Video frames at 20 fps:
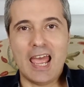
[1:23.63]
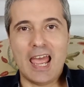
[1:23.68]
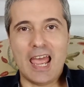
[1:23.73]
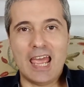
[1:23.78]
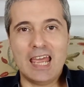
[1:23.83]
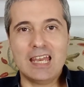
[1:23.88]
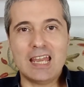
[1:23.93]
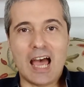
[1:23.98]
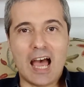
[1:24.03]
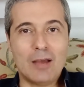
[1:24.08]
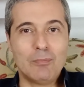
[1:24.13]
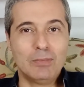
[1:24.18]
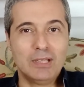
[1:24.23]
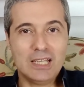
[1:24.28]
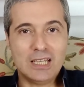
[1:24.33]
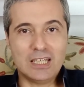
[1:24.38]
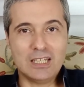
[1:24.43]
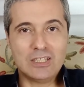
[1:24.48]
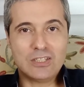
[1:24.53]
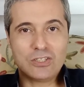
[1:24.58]
and I'm
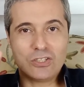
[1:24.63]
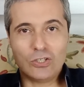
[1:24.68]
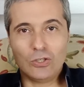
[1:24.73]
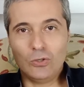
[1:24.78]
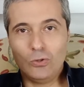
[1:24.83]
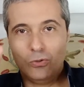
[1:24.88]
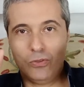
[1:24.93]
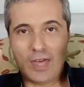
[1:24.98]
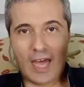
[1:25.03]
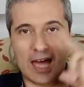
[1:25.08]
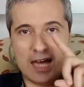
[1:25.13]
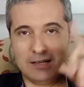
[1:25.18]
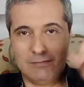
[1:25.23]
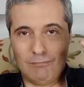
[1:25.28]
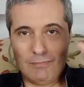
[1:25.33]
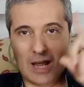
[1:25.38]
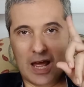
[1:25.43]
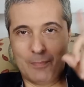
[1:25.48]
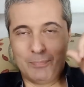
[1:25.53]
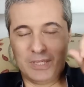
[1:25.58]
linking to
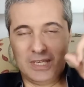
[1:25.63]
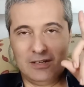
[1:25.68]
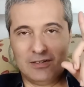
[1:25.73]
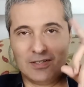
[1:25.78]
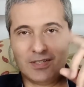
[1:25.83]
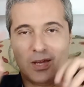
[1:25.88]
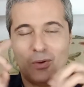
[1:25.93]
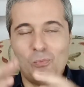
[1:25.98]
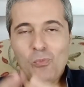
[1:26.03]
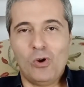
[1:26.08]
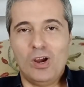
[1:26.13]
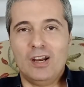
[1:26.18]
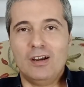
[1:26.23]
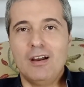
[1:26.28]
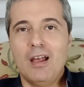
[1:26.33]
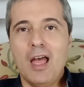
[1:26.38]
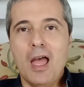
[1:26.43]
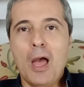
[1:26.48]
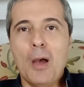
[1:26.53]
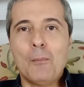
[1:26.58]
that up here
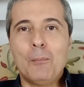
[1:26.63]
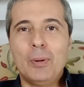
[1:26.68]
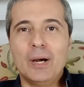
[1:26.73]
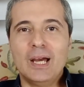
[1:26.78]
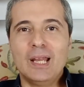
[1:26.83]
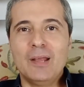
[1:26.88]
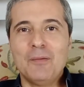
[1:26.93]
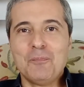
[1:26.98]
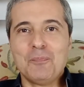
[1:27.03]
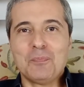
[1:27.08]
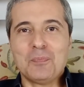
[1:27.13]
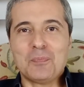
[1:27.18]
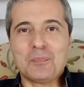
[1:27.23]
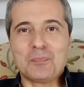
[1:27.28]
somewhere. But